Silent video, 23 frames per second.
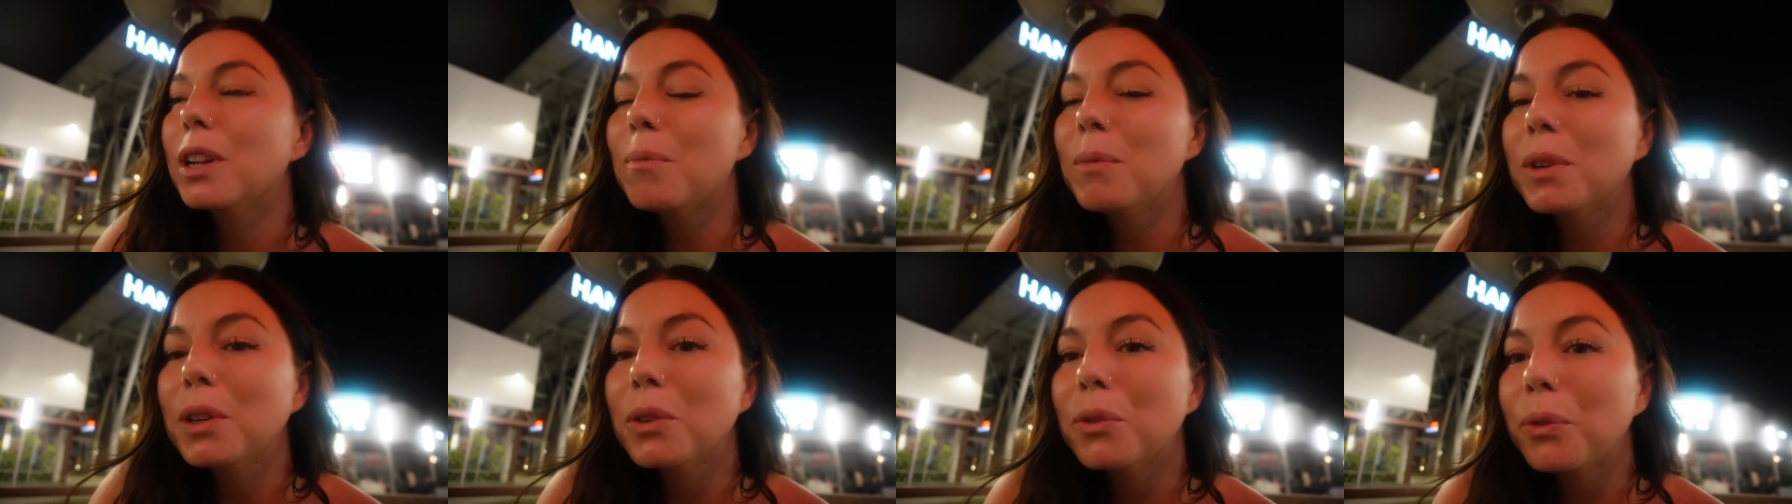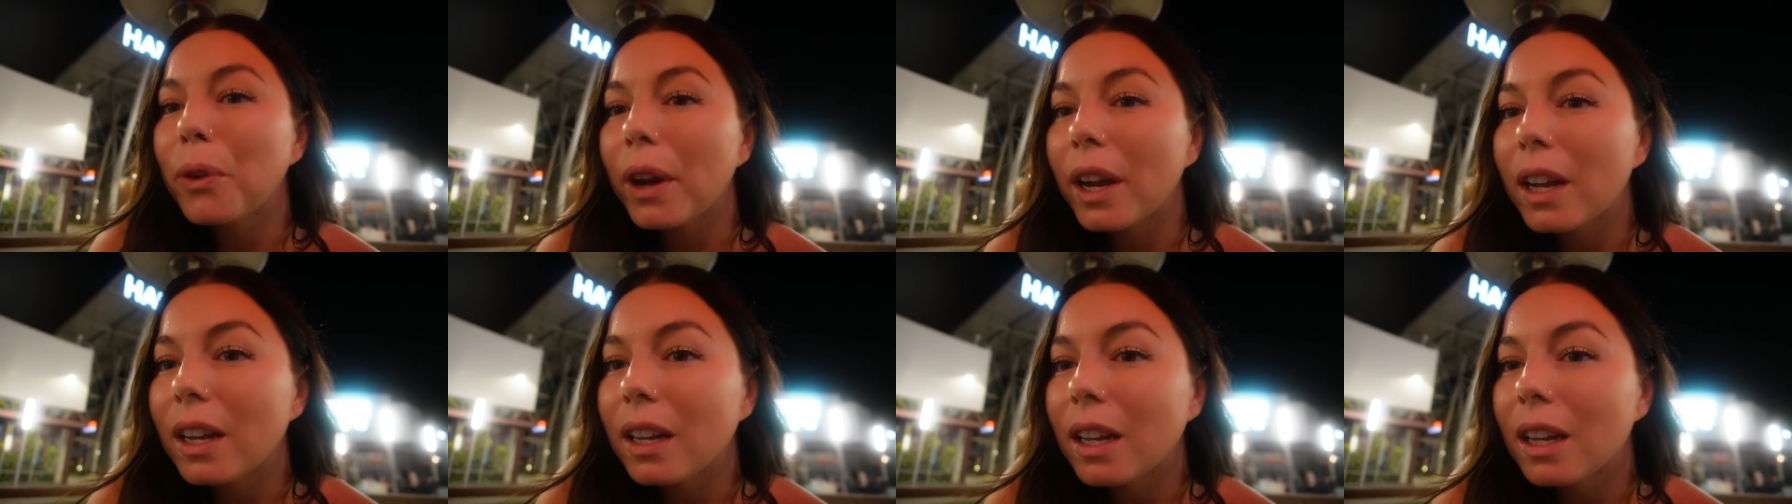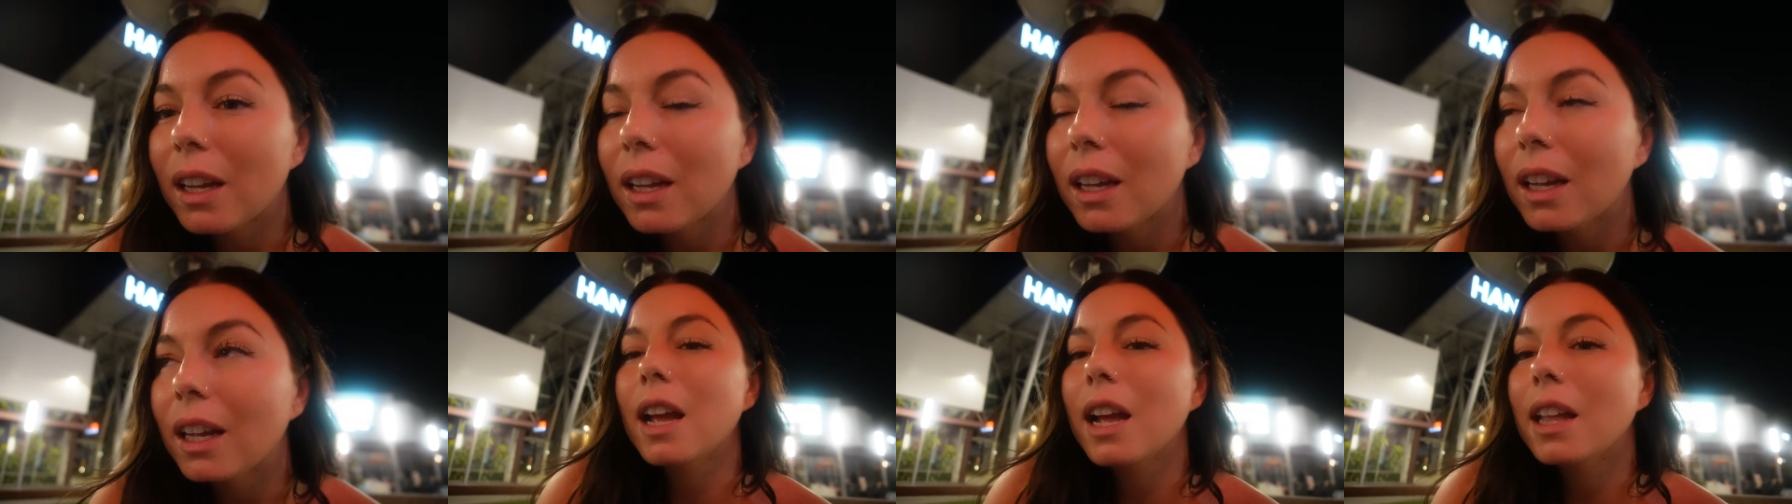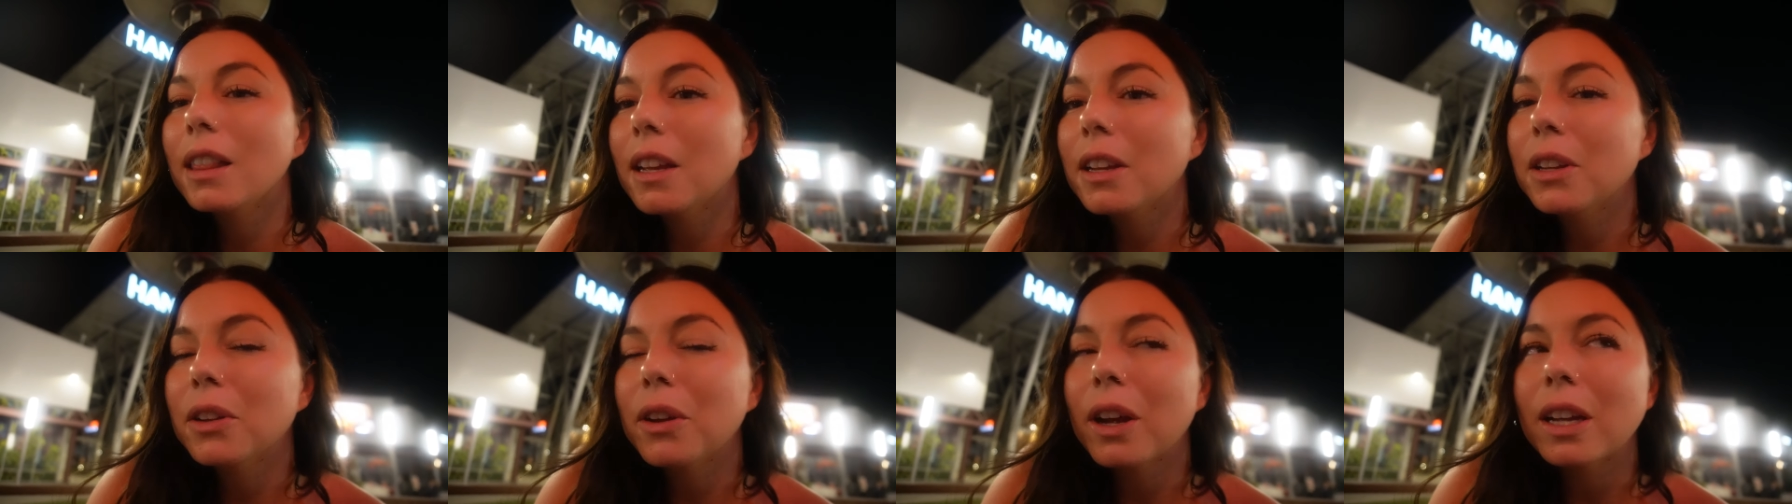I'm gonna rate it and
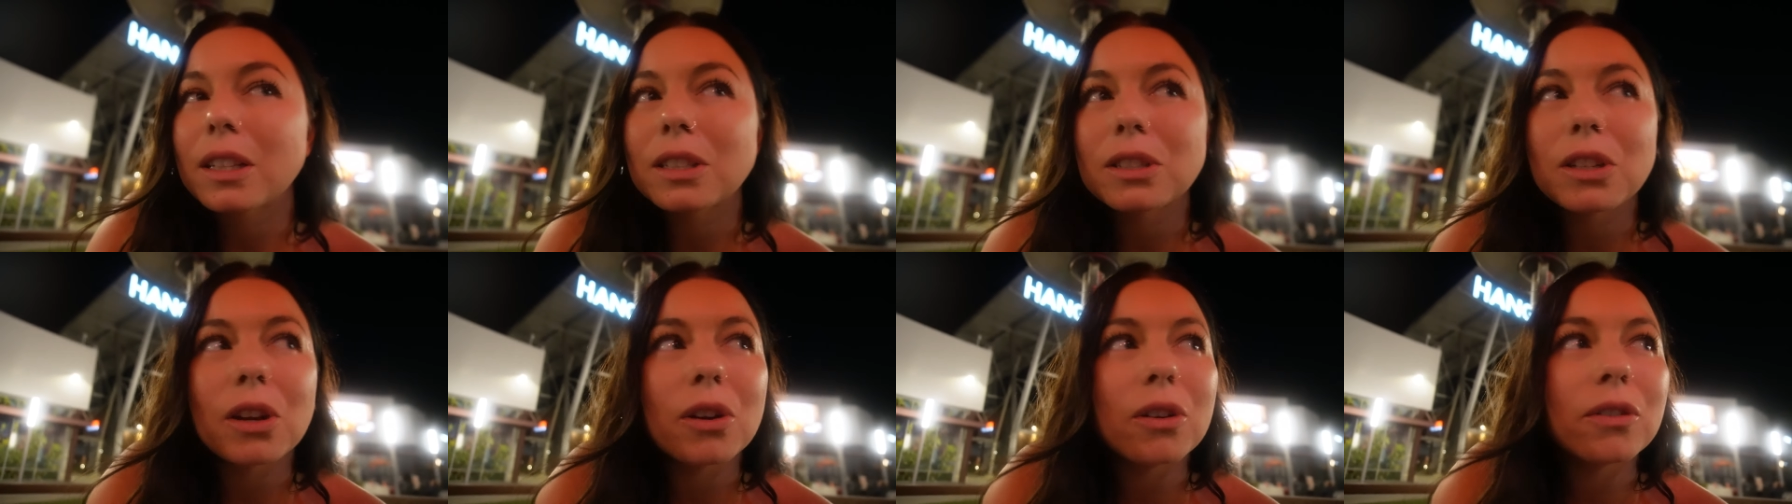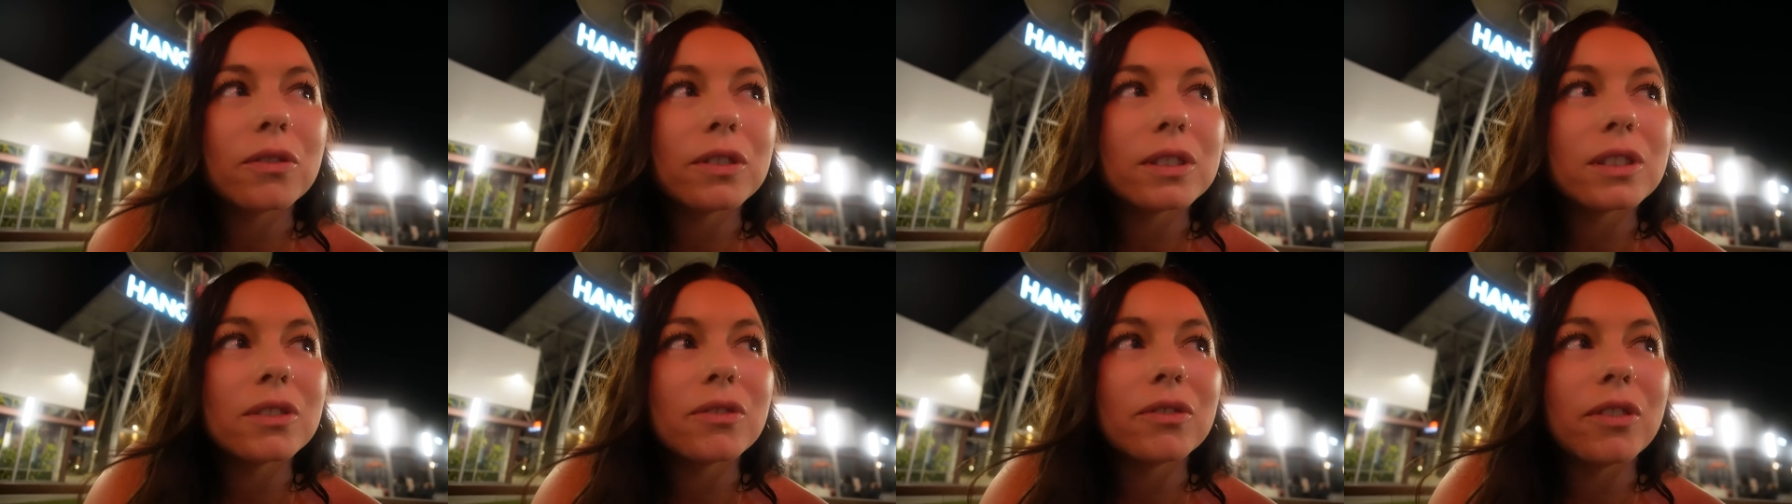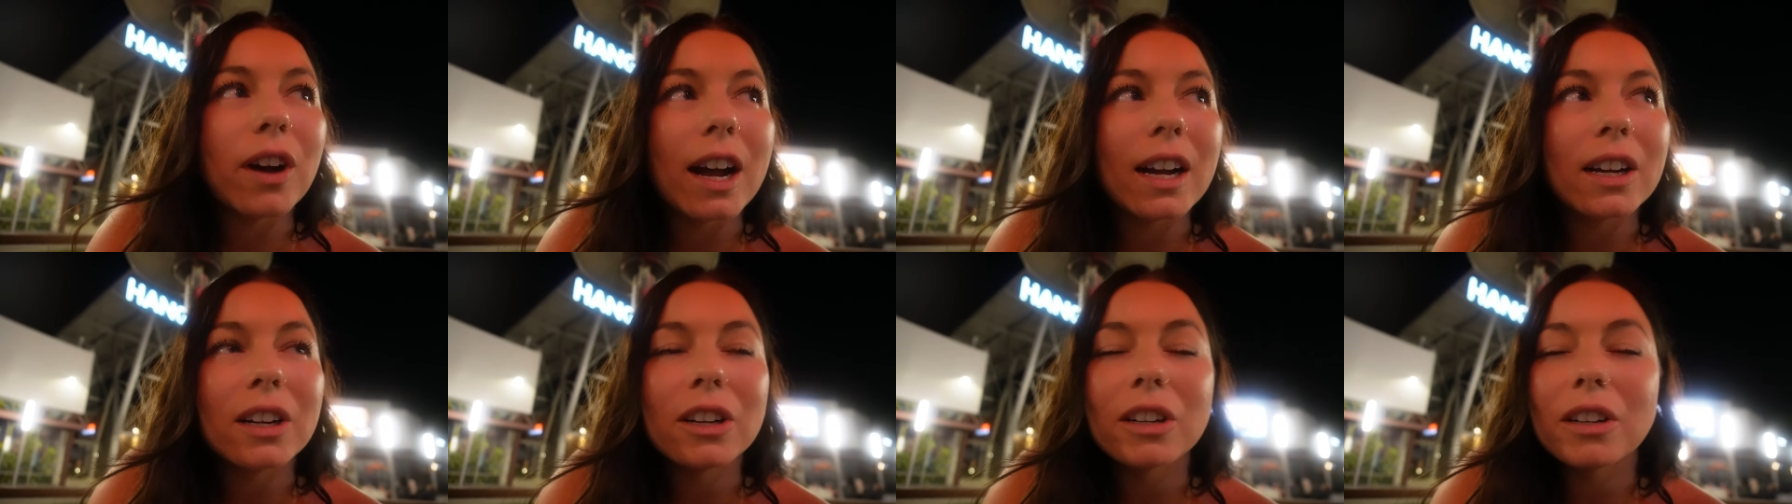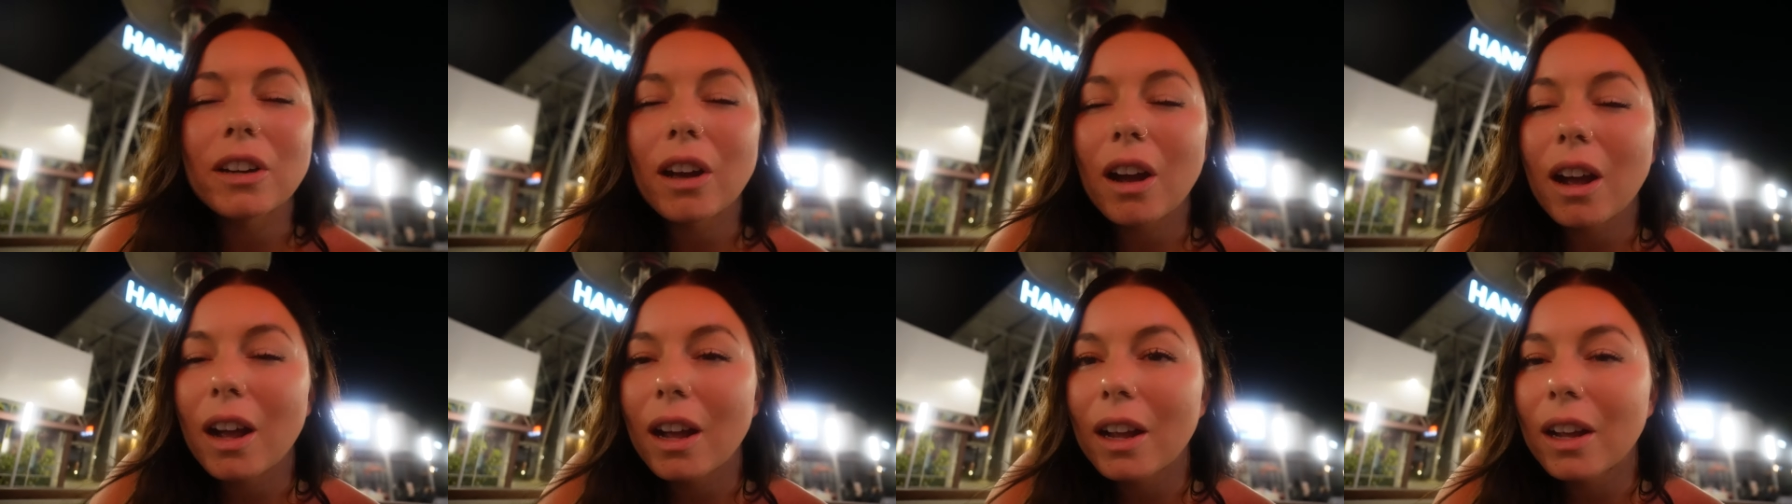let you guys know if it's fire or
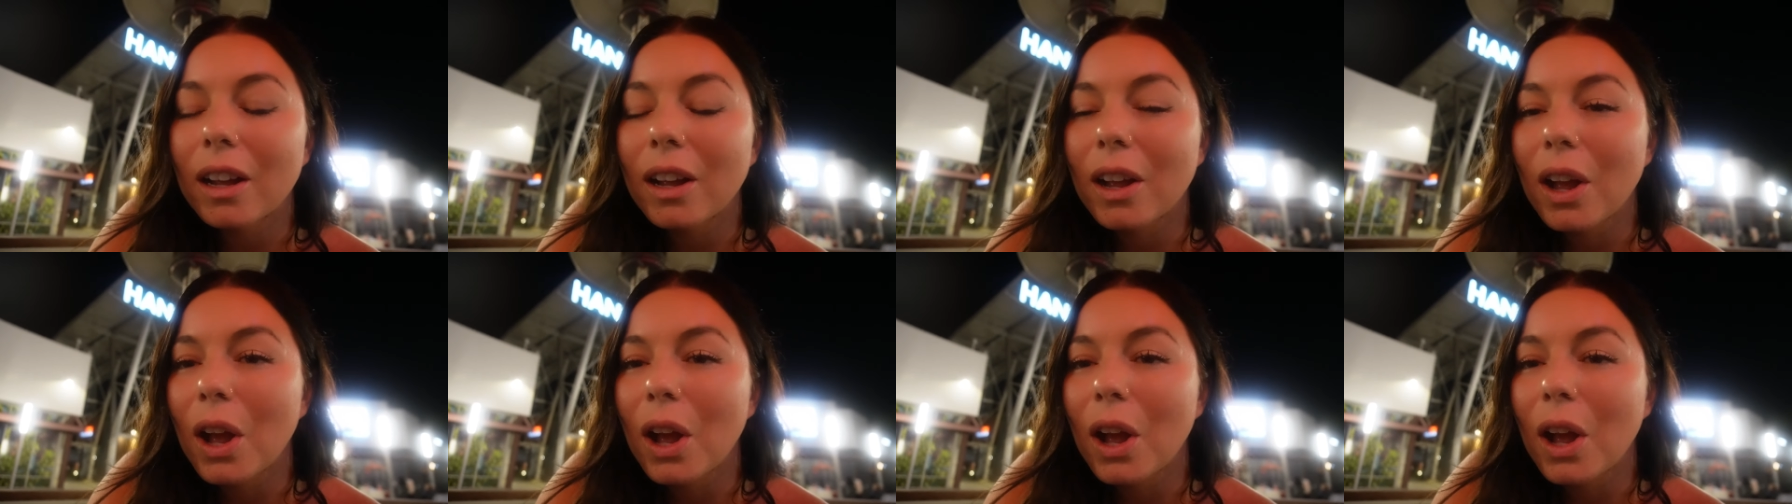not.